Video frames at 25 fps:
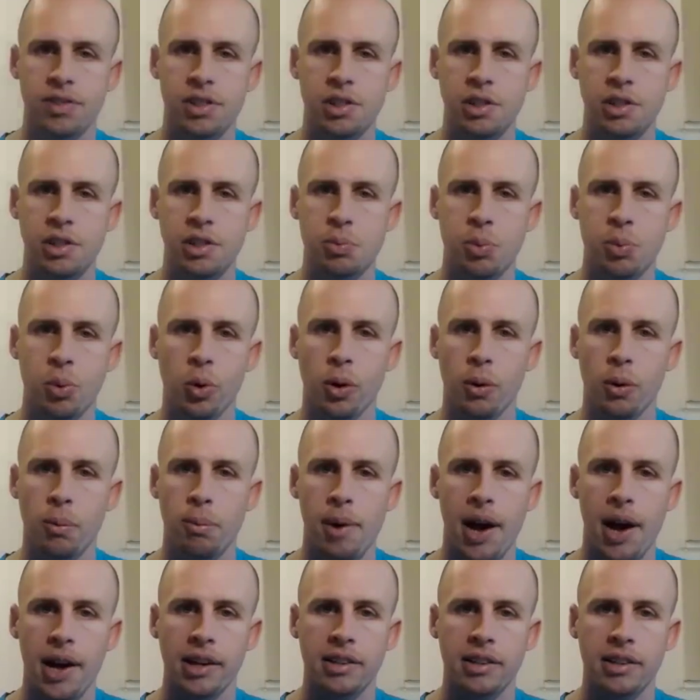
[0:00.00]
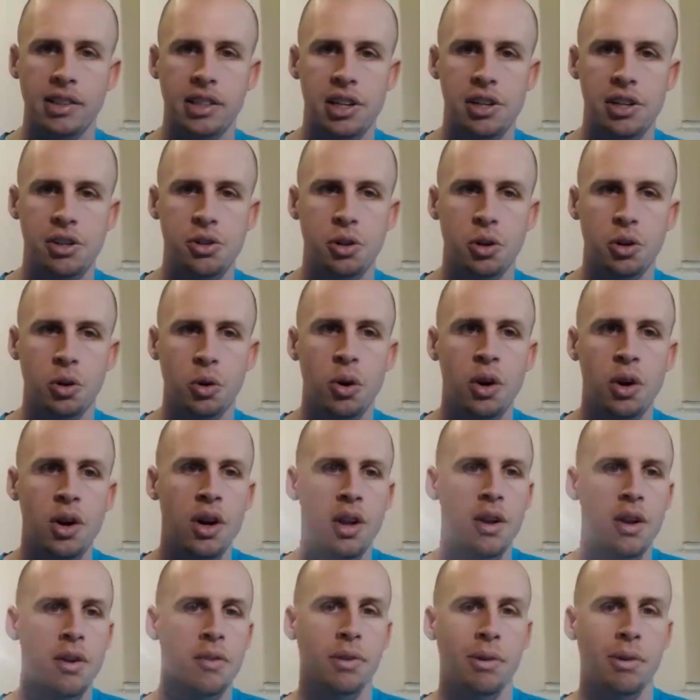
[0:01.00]
this Sport magazine issue
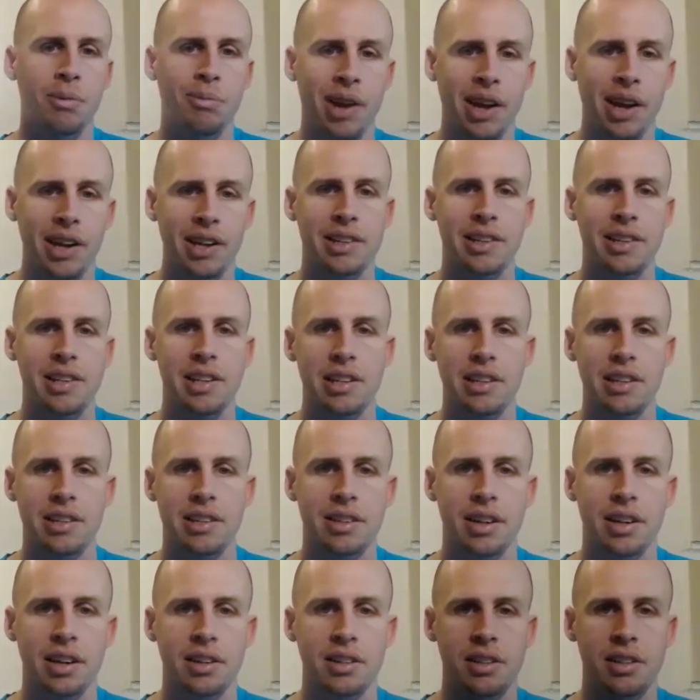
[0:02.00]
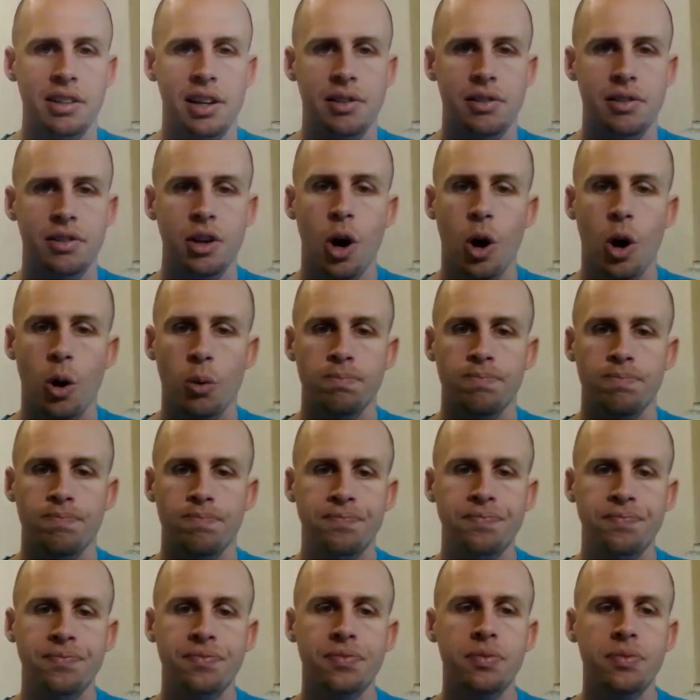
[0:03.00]
from 1960. So
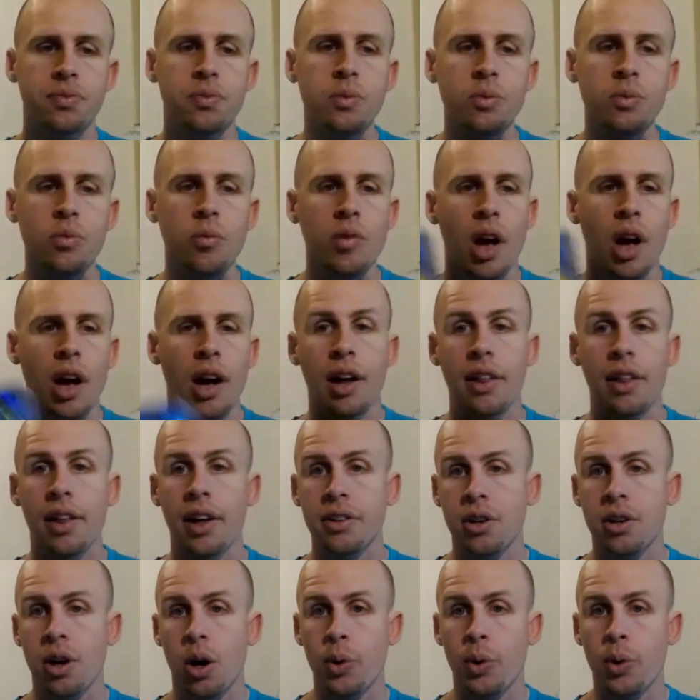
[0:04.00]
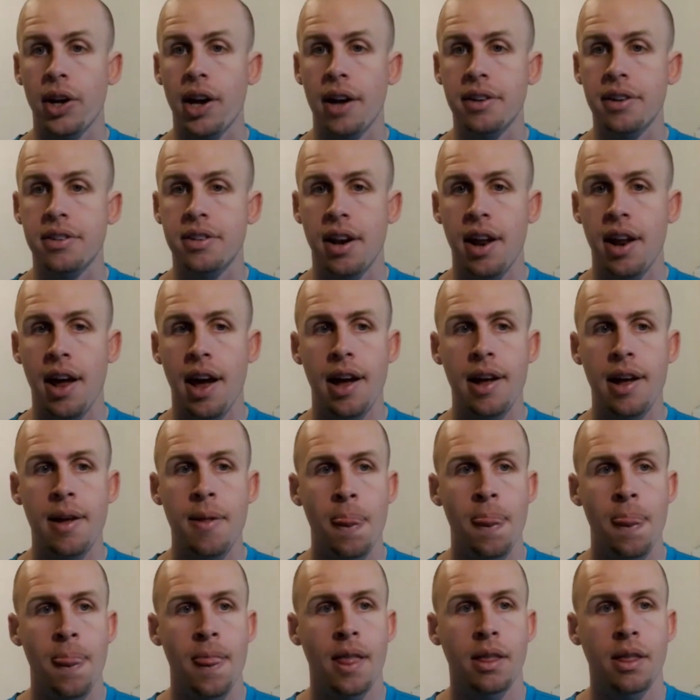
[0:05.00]
that's all we got today.
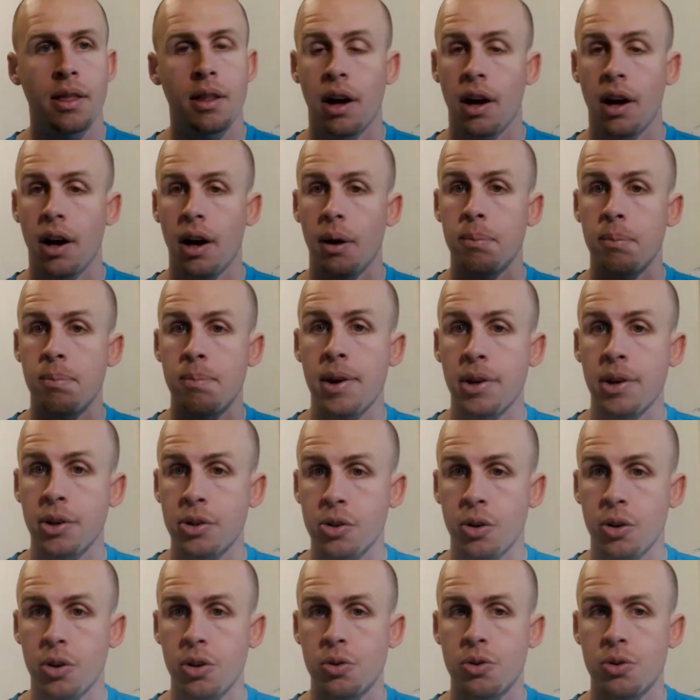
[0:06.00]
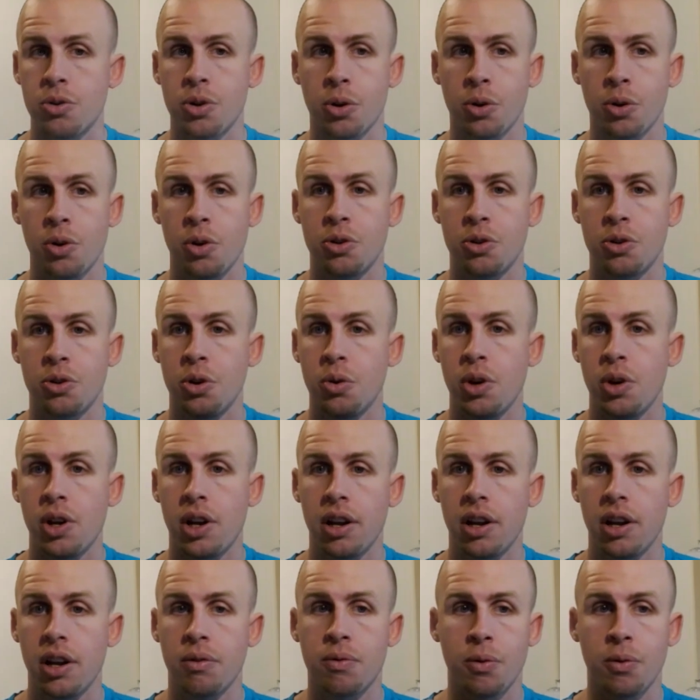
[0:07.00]
Make sure you tune
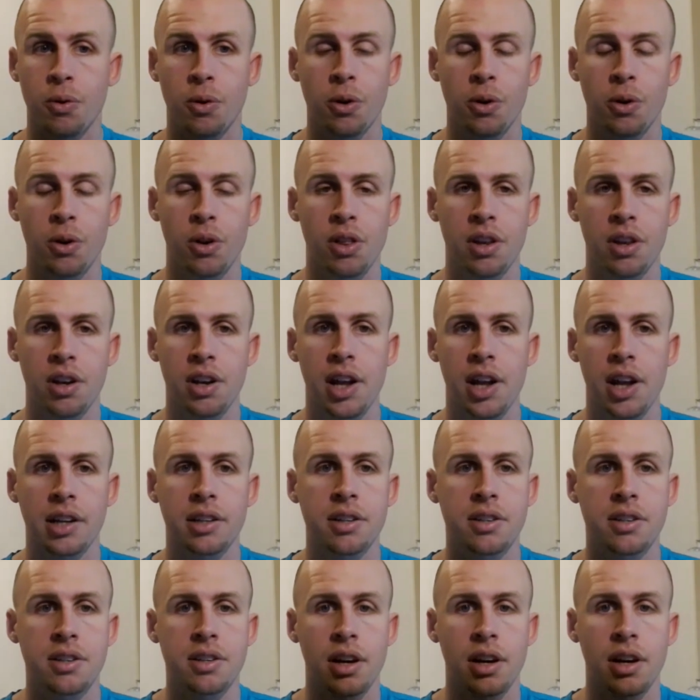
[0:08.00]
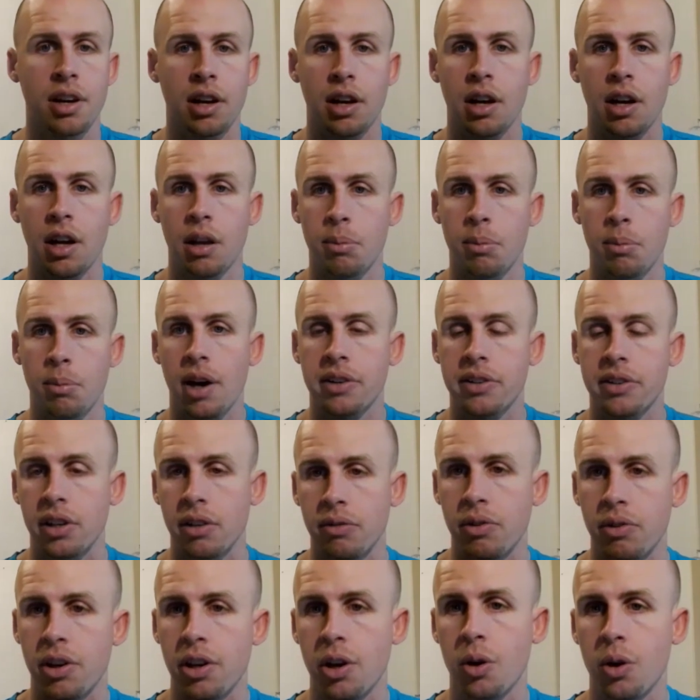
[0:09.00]
in for the next
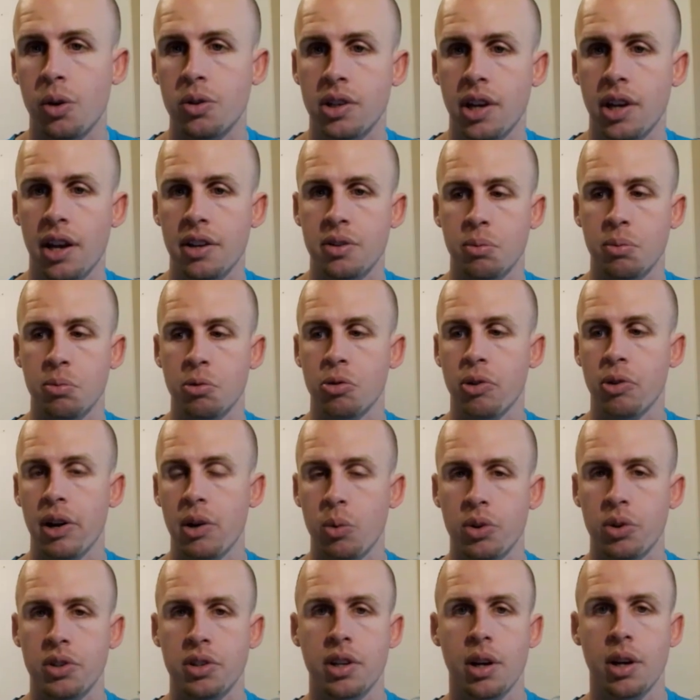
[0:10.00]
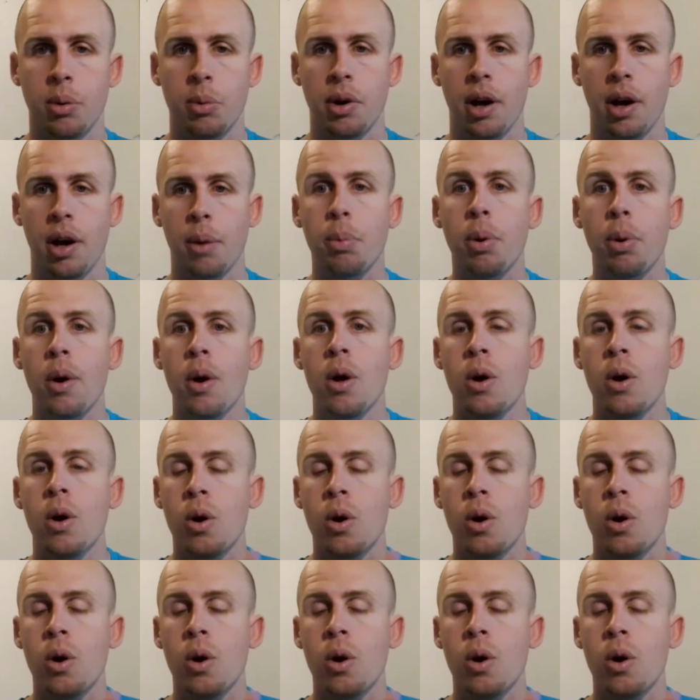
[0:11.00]
unboxing videos. We got some great ones coming up.